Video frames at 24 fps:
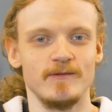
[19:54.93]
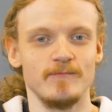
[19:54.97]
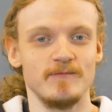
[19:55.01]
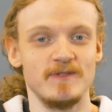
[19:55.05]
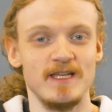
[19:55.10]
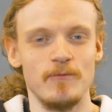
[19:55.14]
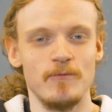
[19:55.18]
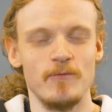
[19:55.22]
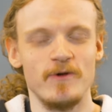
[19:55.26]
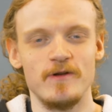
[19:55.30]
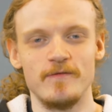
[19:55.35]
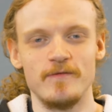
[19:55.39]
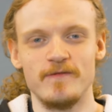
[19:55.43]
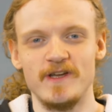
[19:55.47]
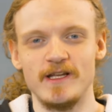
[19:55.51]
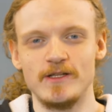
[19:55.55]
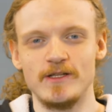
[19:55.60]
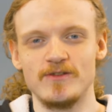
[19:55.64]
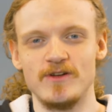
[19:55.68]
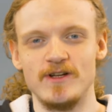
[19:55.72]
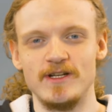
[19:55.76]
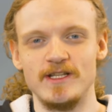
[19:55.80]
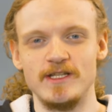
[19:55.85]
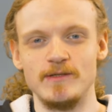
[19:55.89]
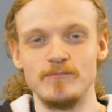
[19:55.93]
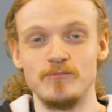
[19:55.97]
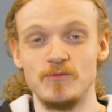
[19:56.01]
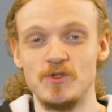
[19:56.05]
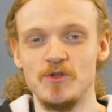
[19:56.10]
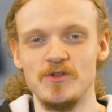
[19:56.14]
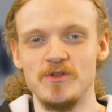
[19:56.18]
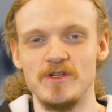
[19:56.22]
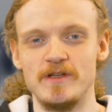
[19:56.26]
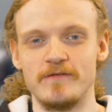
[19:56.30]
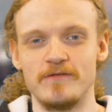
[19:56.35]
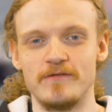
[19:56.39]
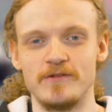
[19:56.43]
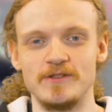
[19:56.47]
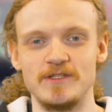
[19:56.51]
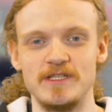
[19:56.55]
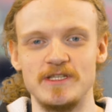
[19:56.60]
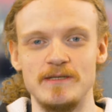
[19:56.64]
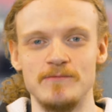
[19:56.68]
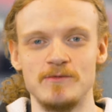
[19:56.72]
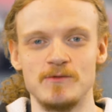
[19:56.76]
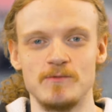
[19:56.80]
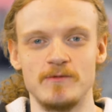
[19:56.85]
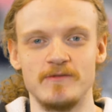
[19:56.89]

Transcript: They were in fact running two different teams,